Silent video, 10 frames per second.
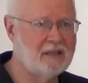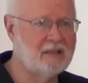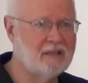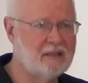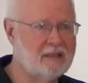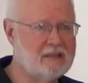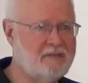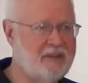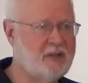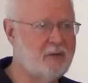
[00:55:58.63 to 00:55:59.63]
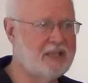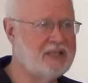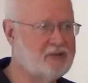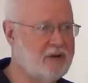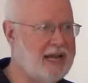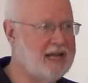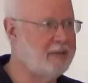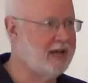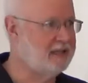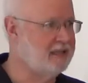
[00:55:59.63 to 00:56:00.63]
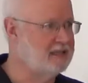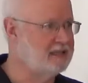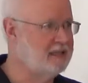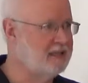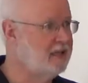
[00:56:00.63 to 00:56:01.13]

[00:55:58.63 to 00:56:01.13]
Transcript: Because I'm feeling really strained about this.